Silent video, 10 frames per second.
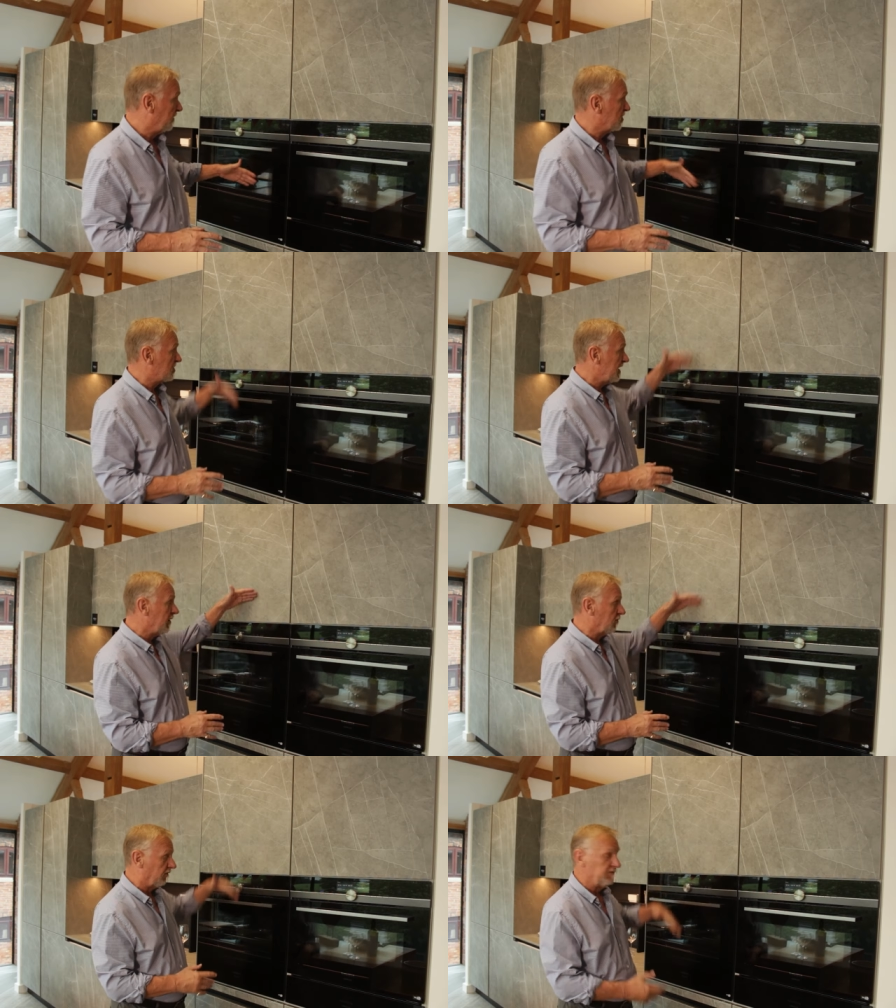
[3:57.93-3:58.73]
the
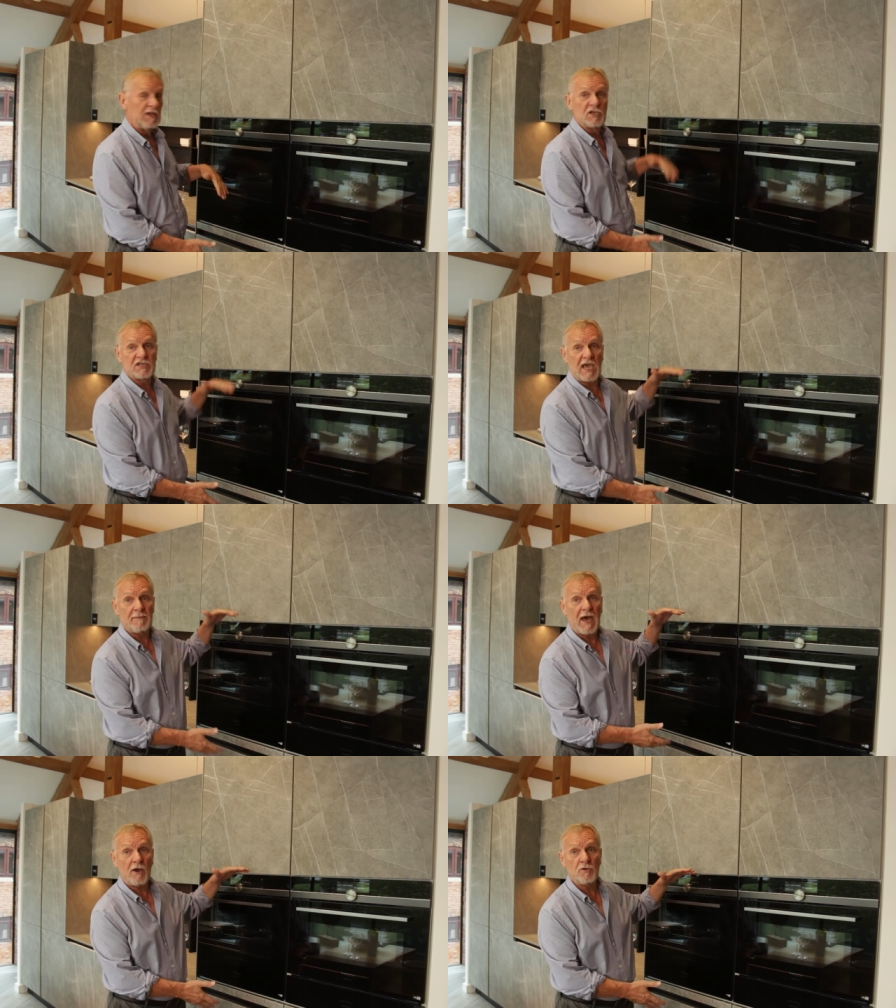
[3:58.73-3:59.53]
single oven in the
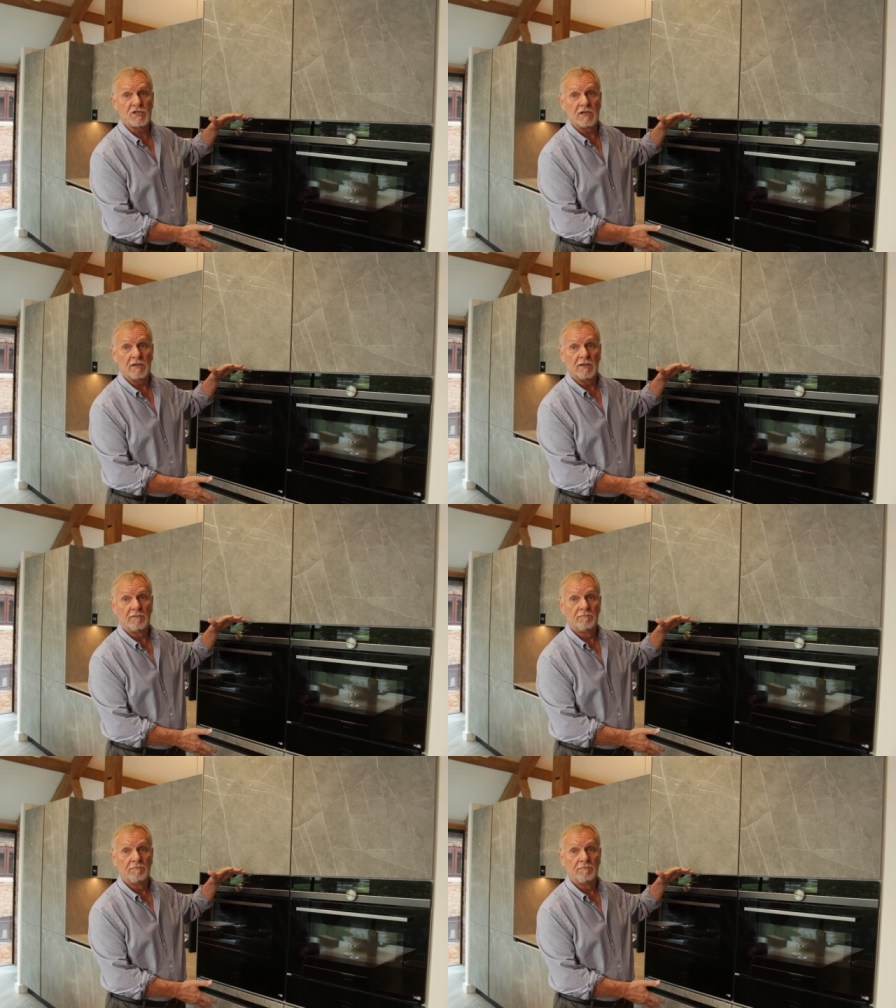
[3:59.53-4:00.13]
same housing.